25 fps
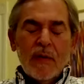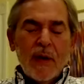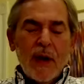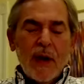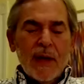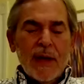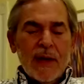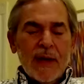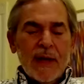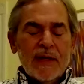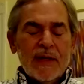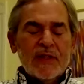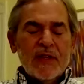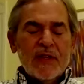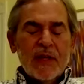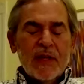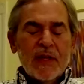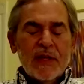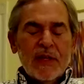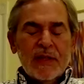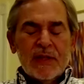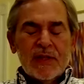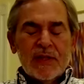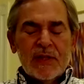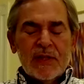I guess
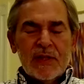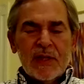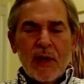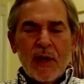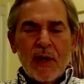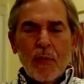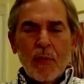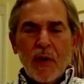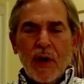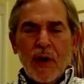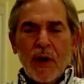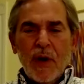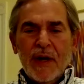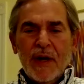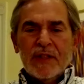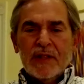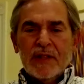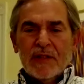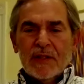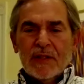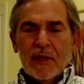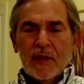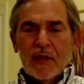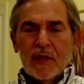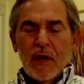in some ways
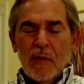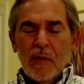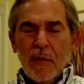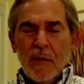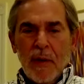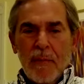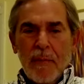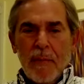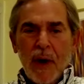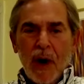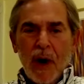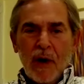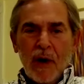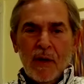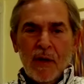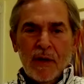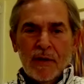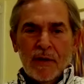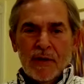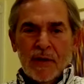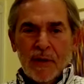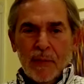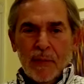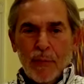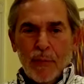it's a little bit
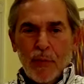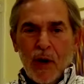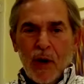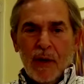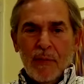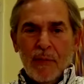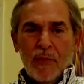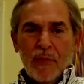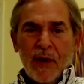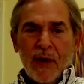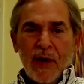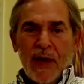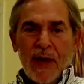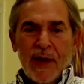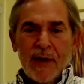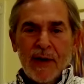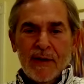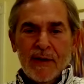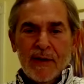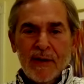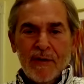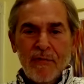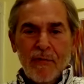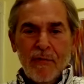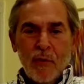parallel to the problem we had
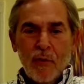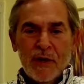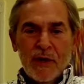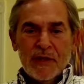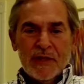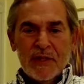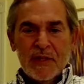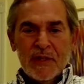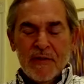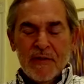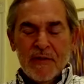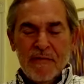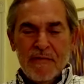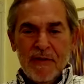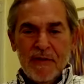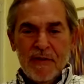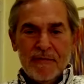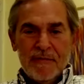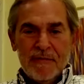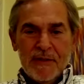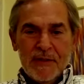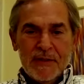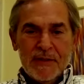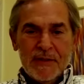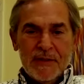in the 40s and the
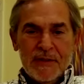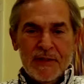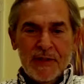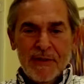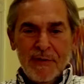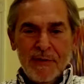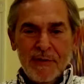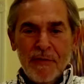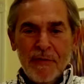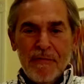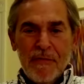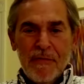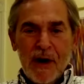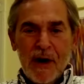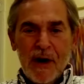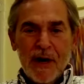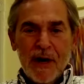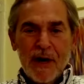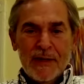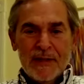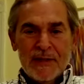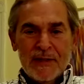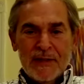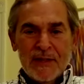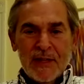50s that you
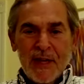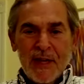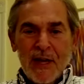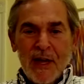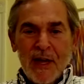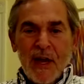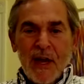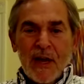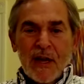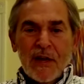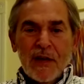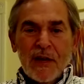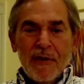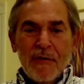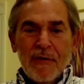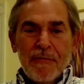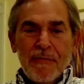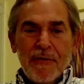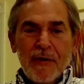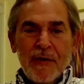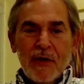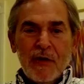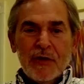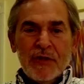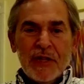defined as
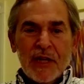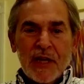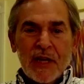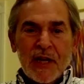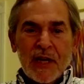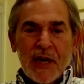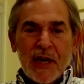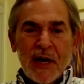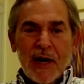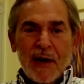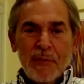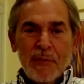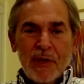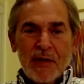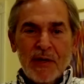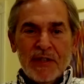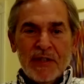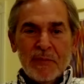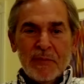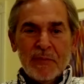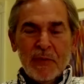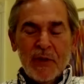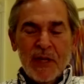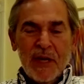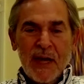confusing
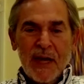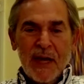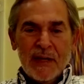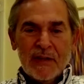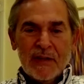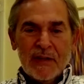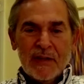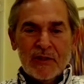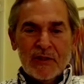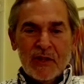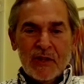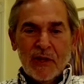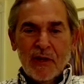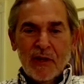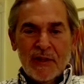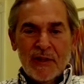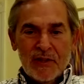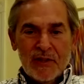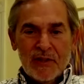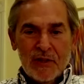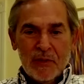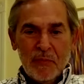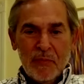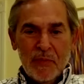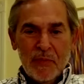communism and
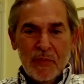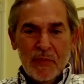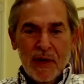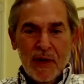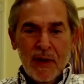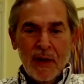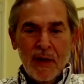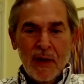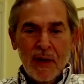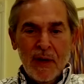nationalism, that